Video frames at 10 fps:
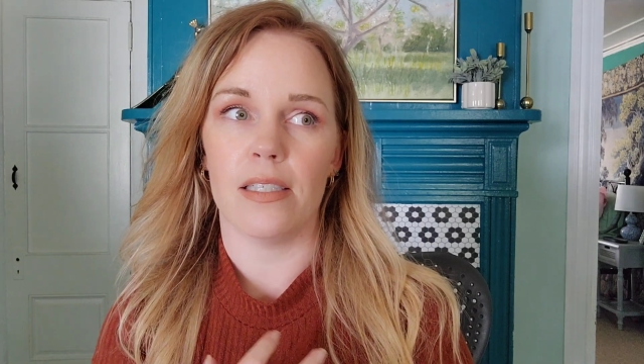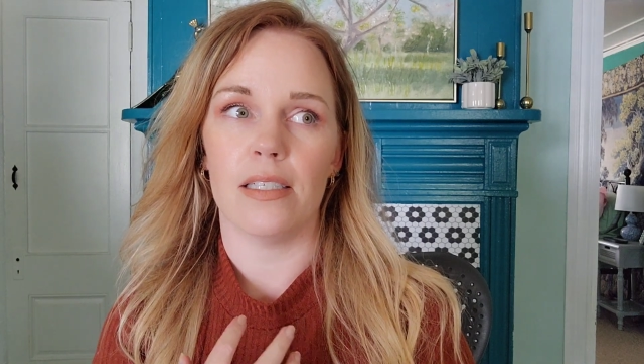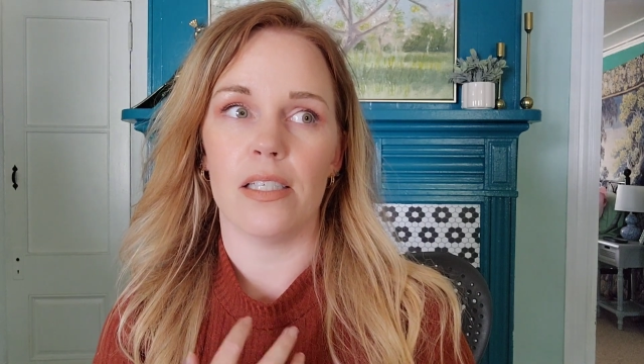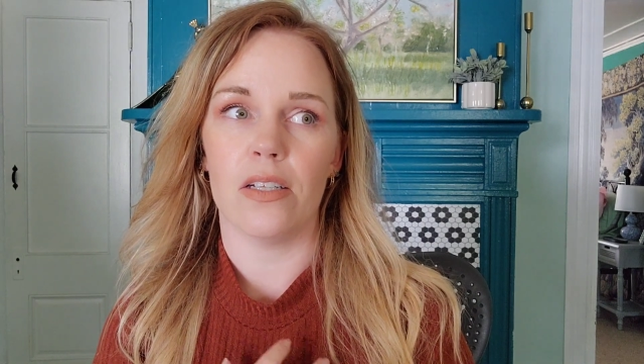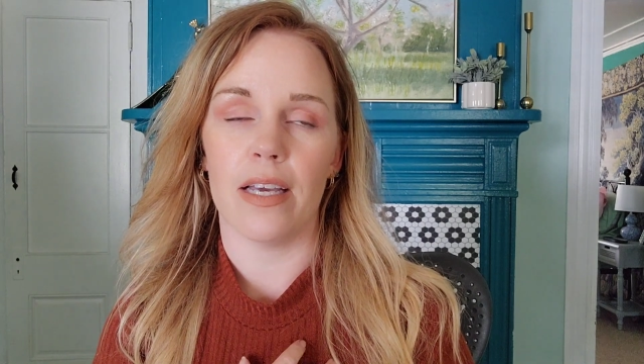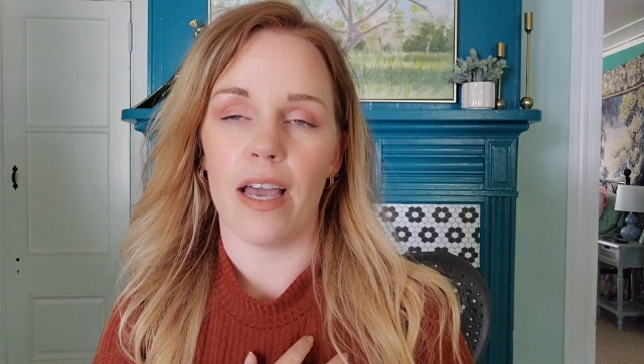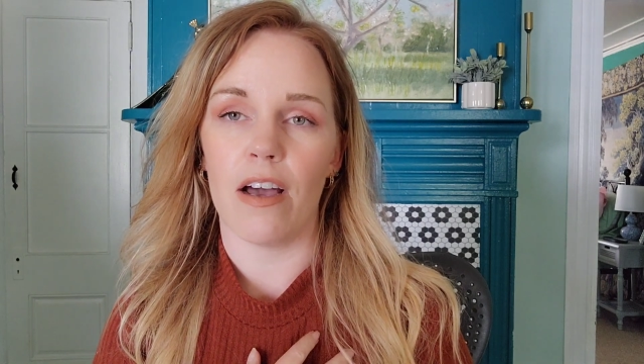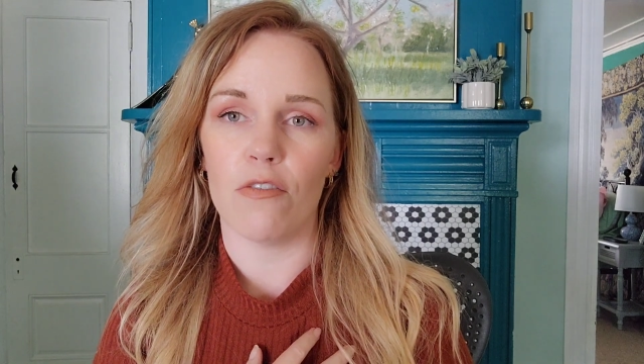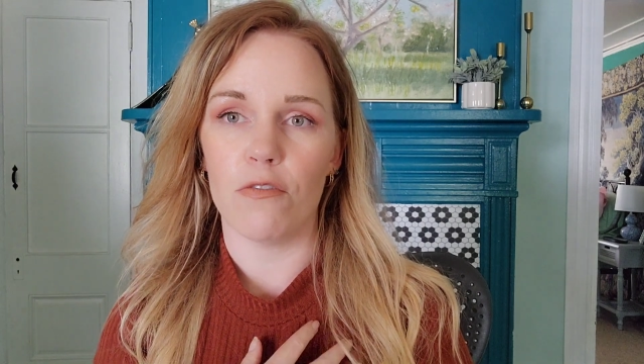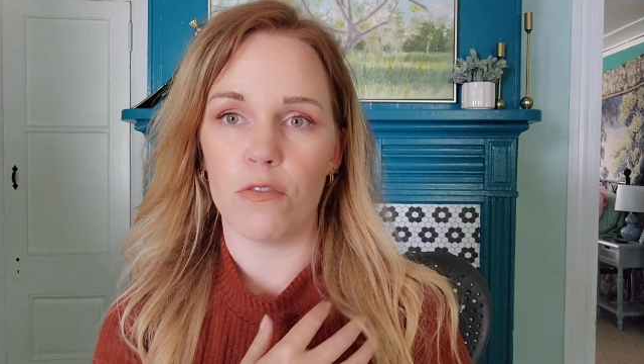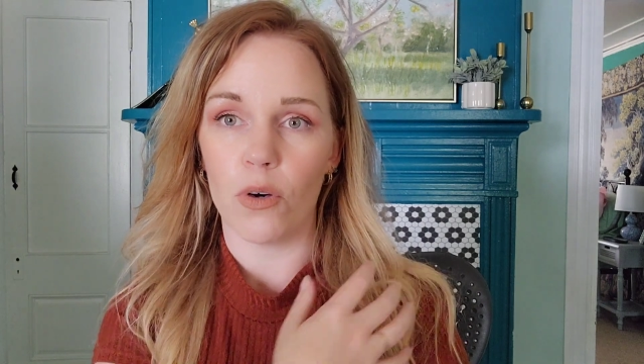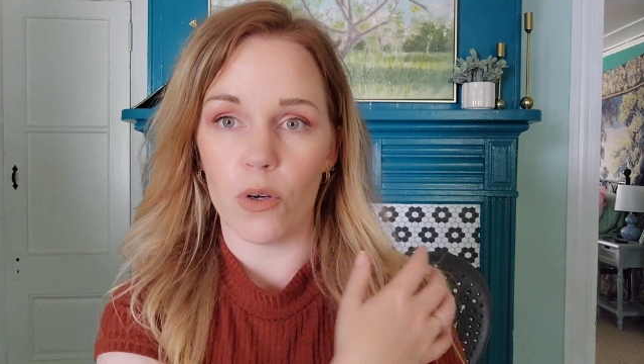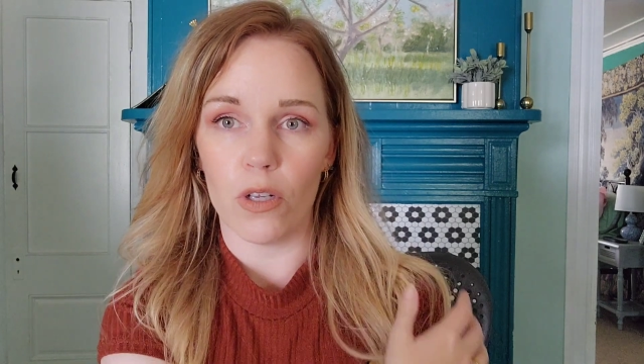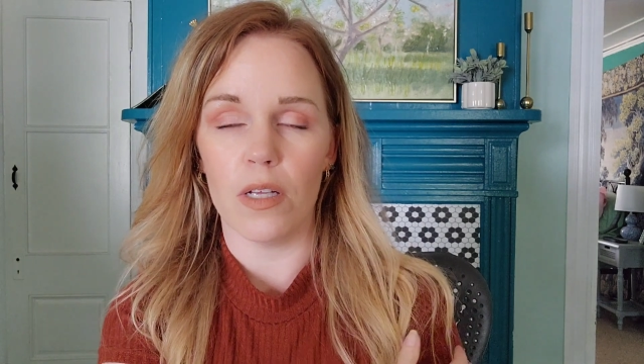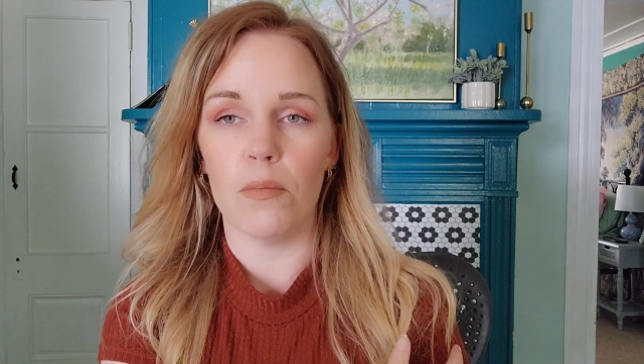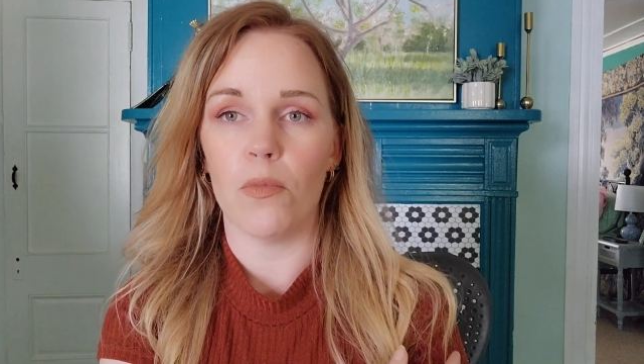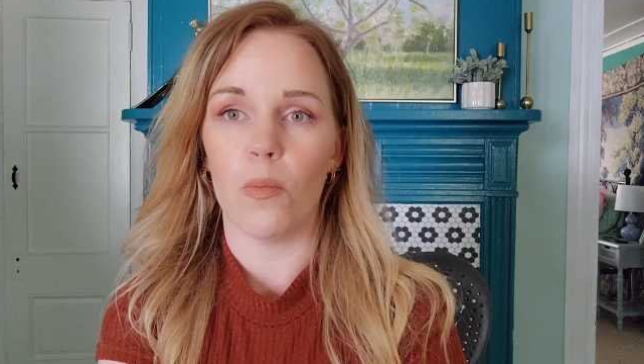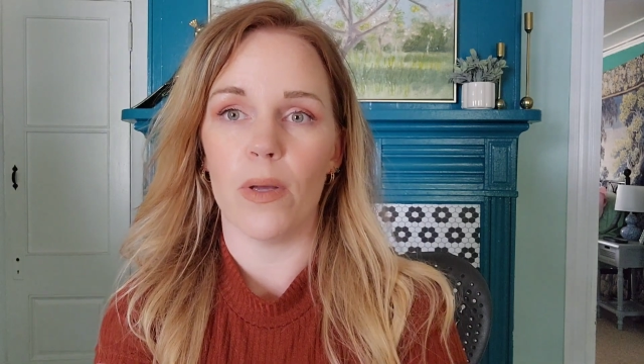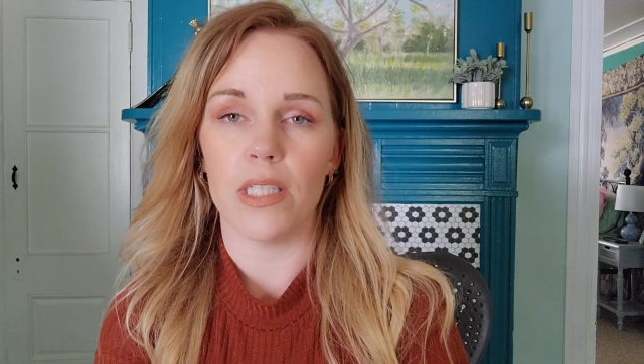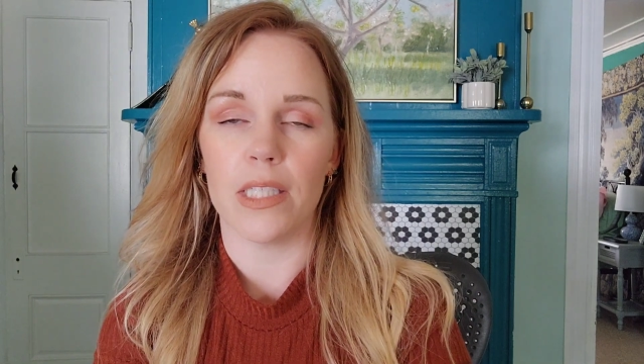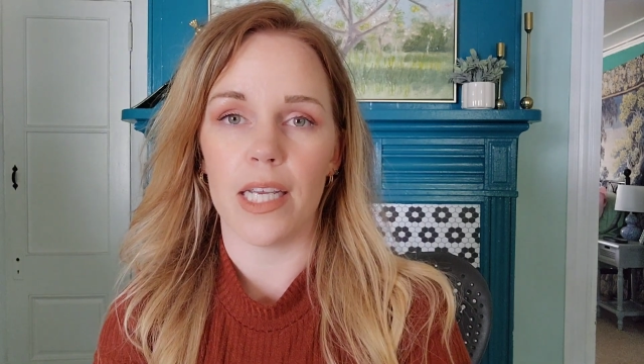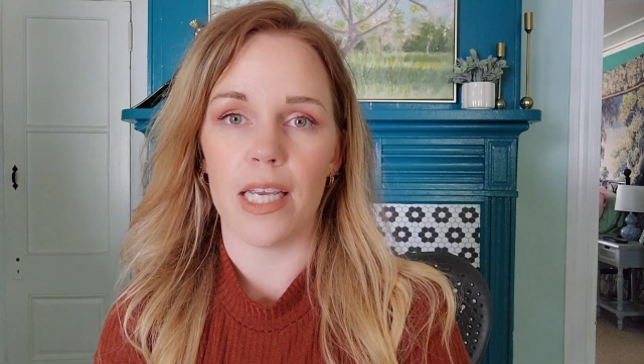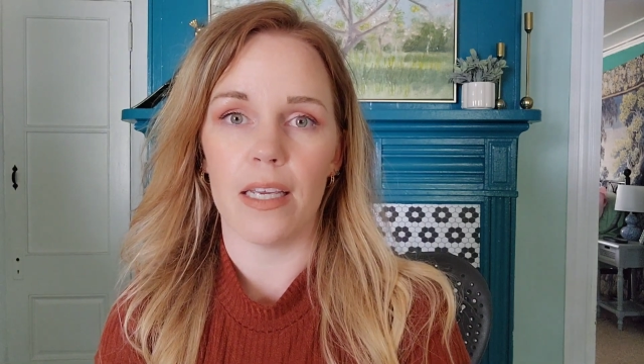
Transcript: until I have full mobility.